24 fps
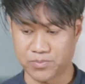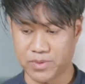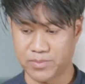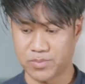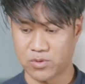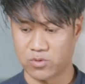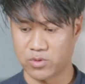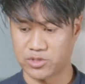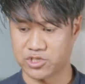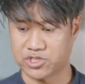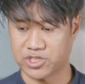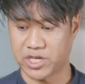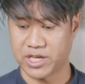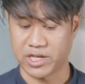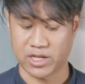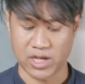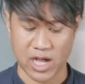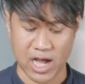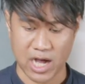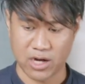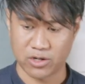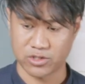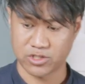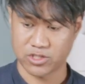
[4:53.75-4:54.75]
people will take
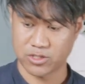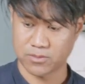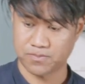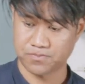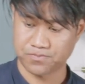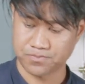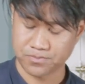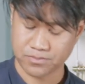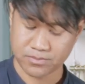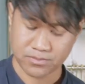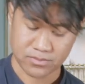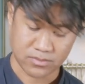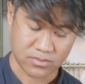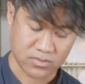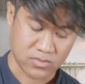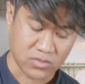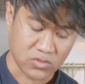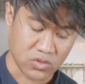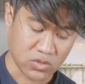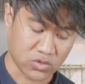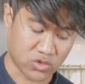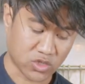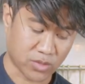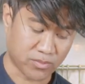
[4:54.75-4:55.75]
out
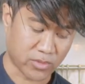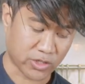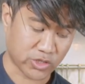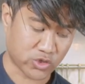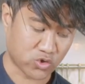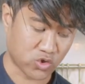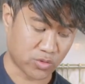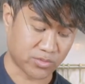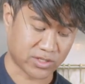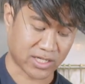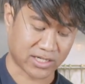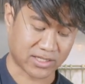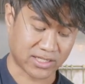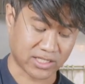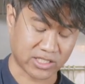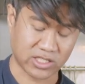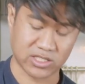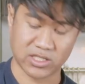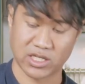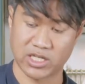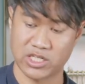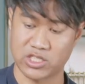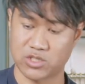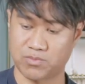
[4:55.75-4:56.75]
the mushrooms at this
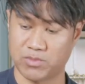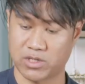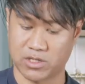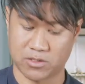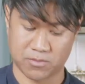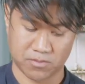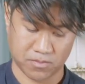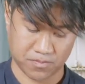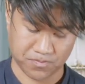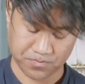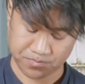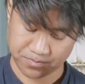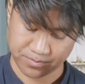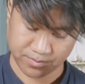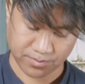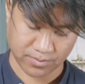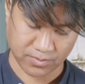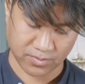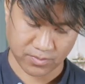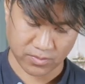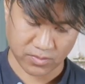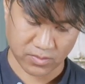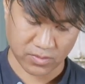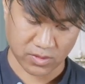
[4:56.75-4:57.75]
stage, but
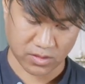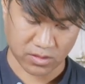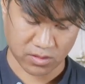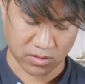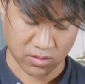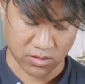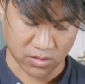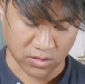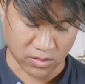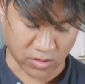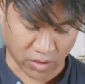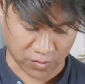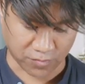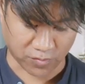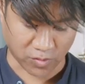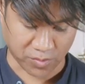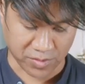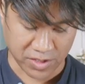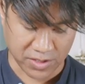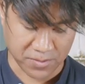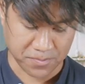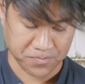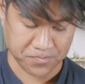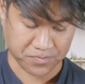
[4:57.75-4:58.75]
not for
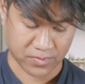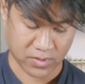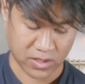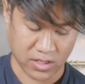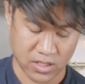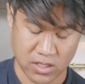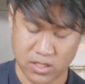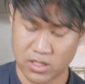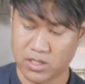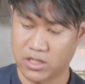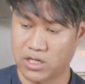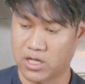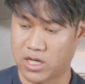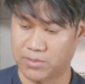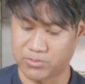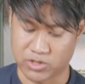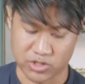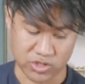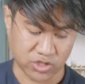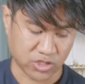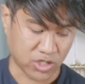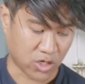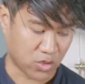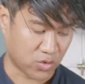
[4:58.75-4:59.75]
me. I'm
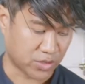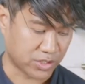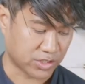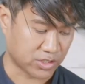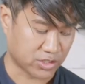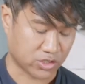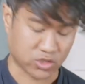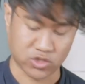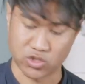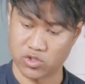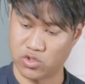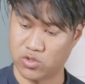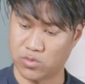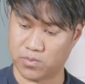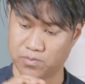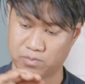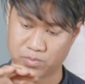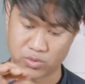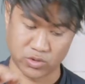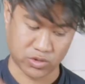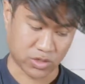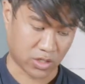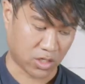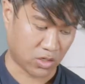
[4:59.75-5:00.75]
just going to
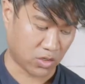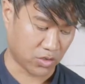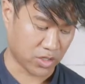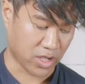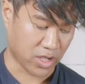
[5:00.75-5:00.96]
put all